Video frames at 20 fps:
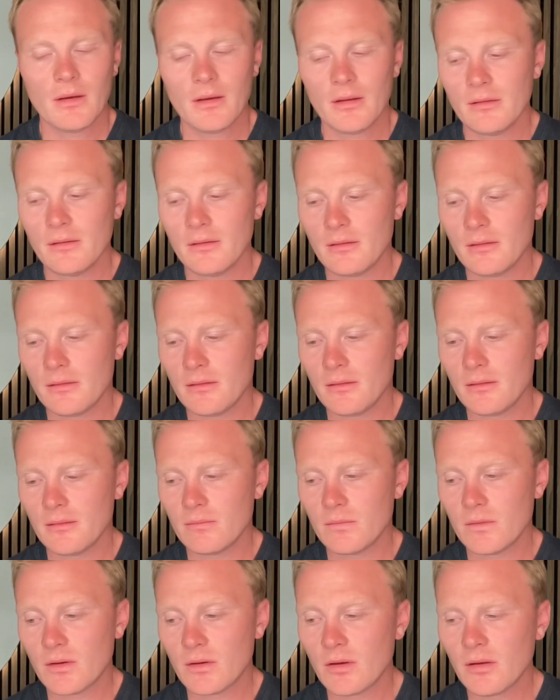And the
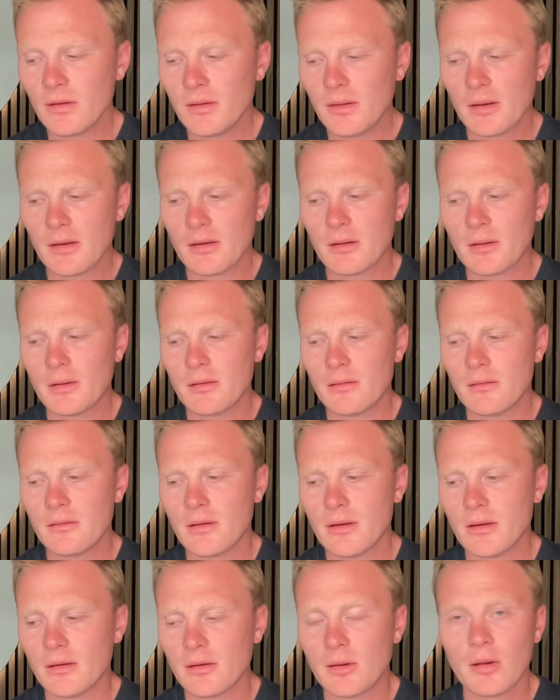context
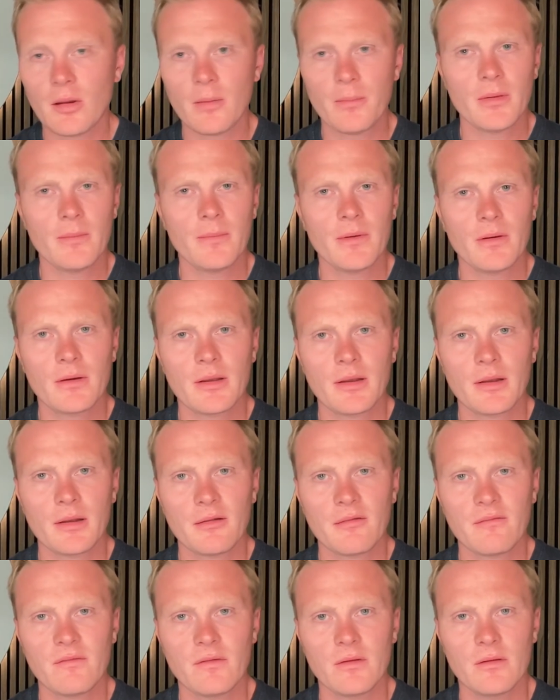at the top of the
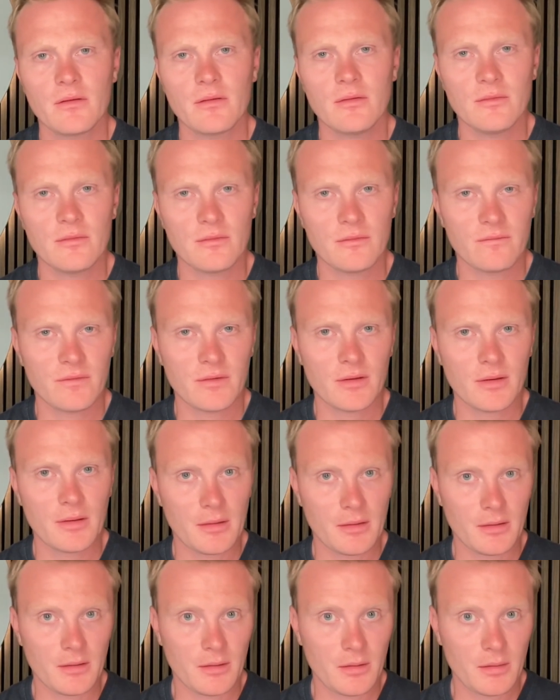podcast for Udo
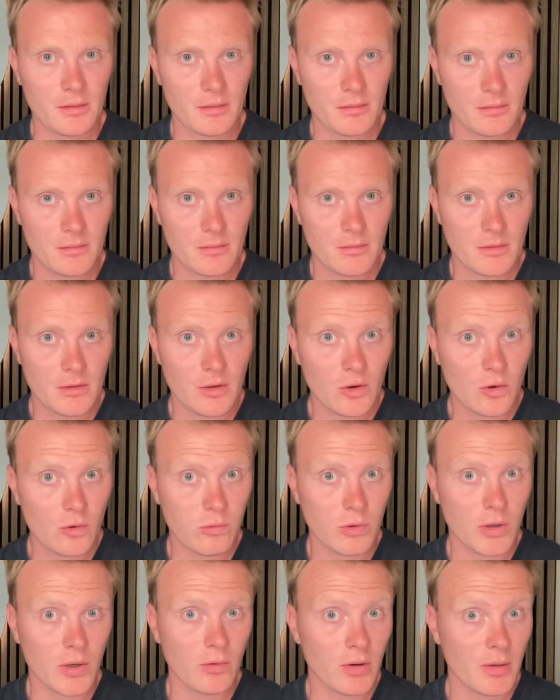Wirtz's
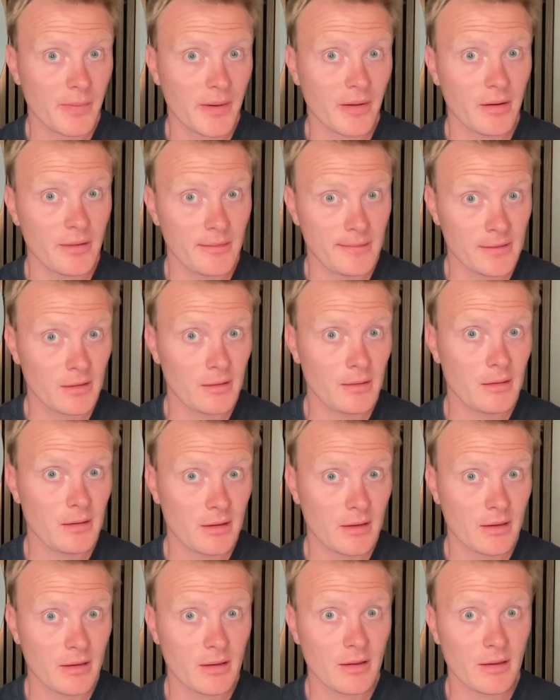quote about
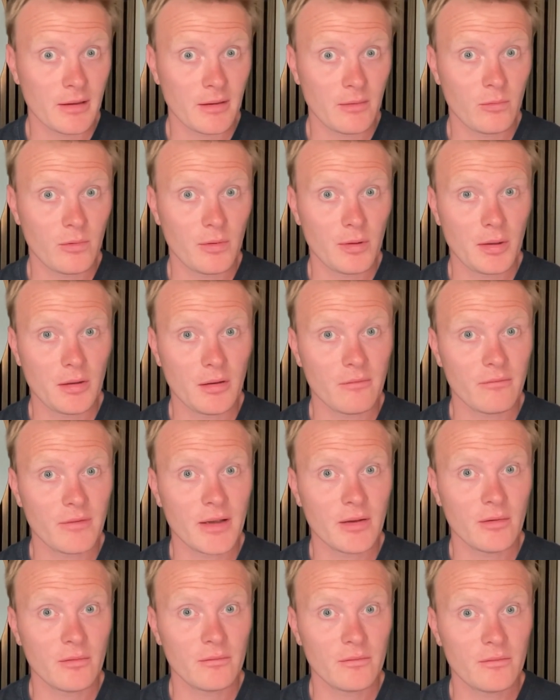agentic AI was
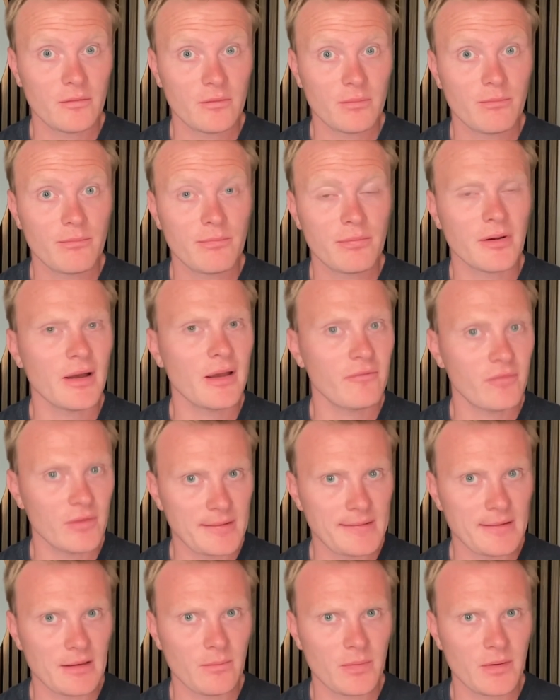around private
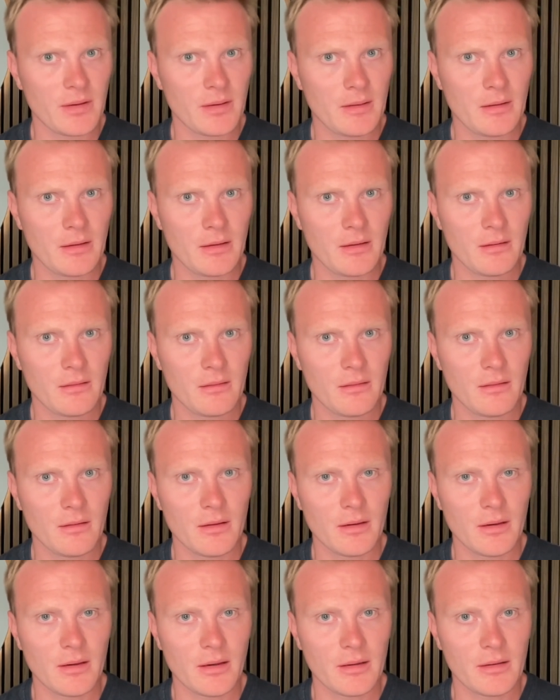GPT.
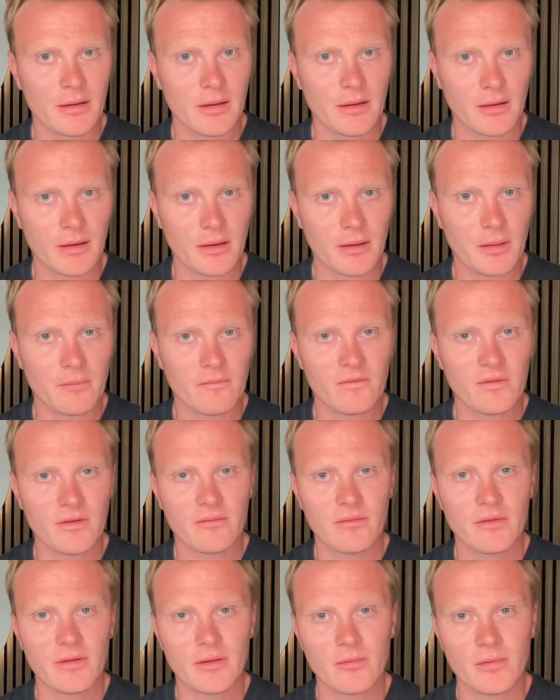And that's something I
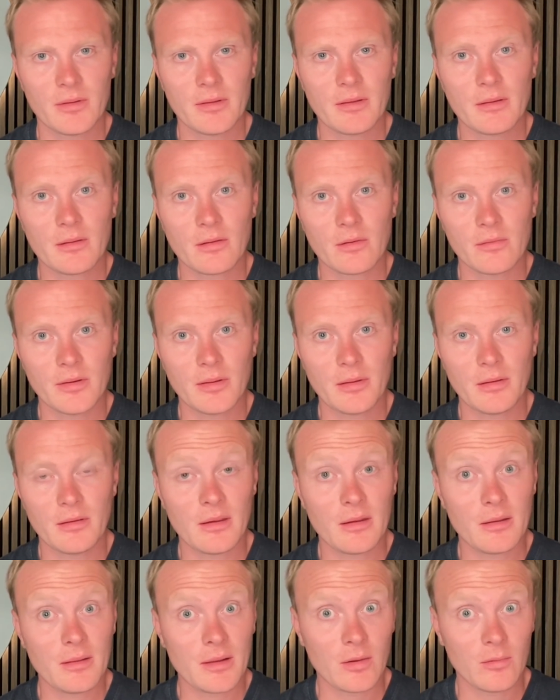really wanted to go into
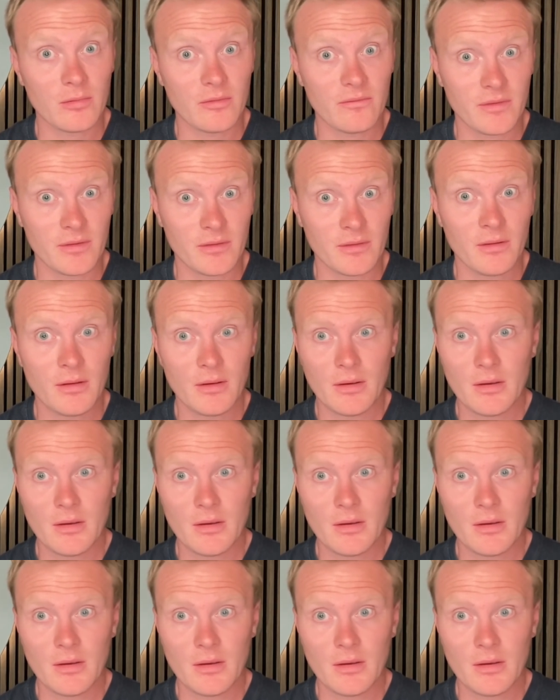detail with you.